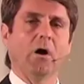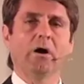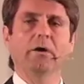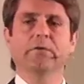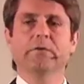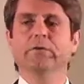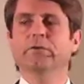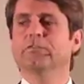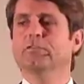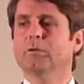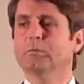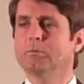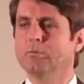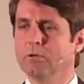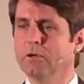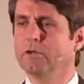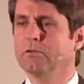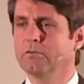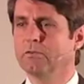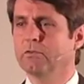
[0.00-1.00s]
Are there some
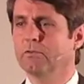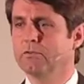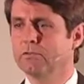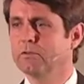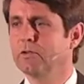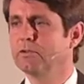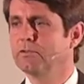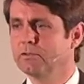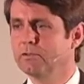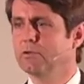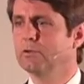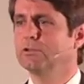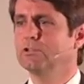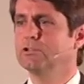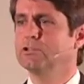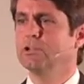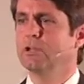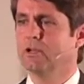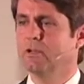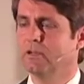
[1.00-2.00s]
risks
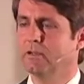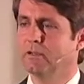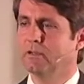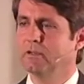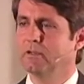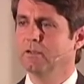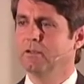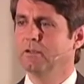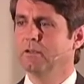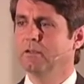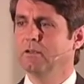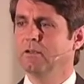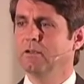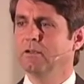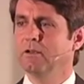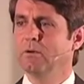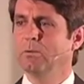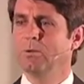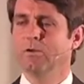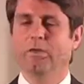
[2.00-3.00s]
associated
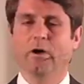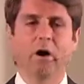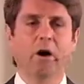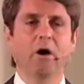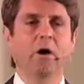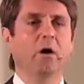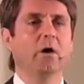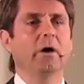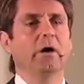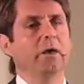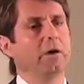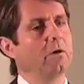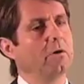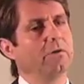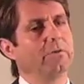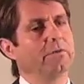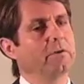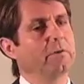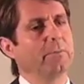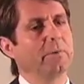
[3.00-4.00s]
with all
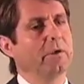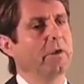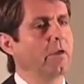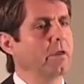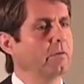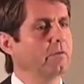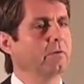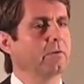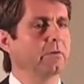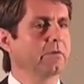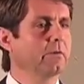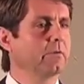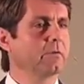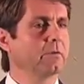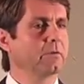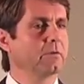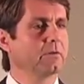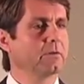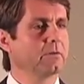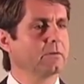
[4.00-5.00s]
healthy behaviors?
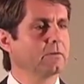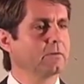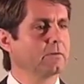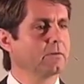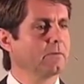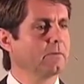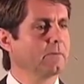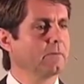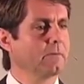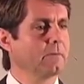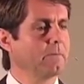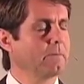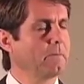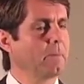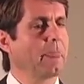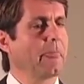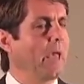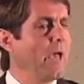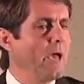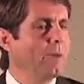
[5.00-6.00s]

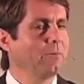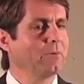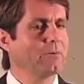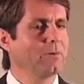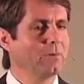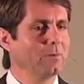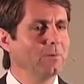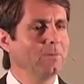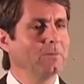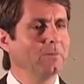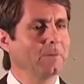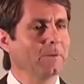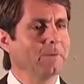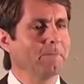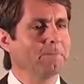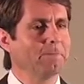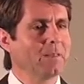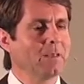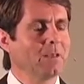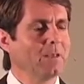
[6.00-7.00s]

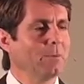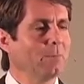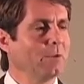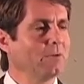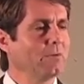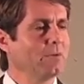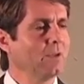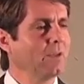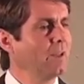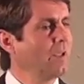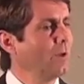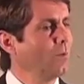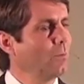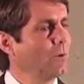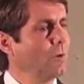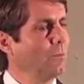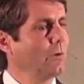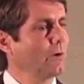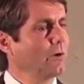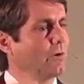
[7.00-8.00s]
Absolutely. But see,
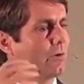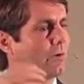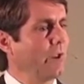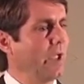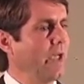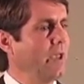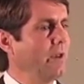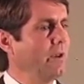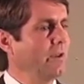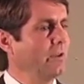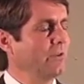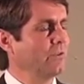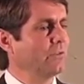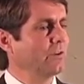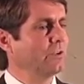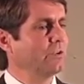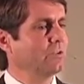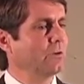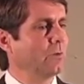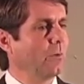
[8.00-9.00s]
we were created in
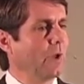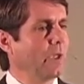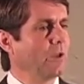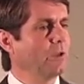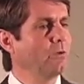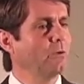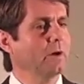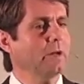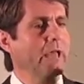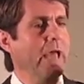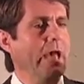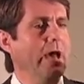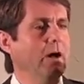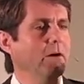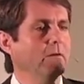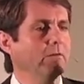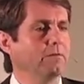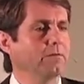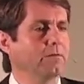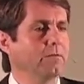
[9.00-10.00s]
such a way to
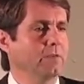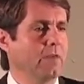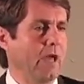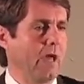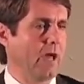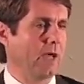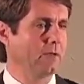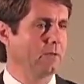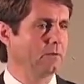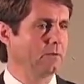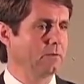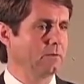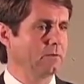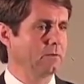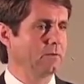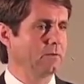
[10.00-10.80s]
account for that.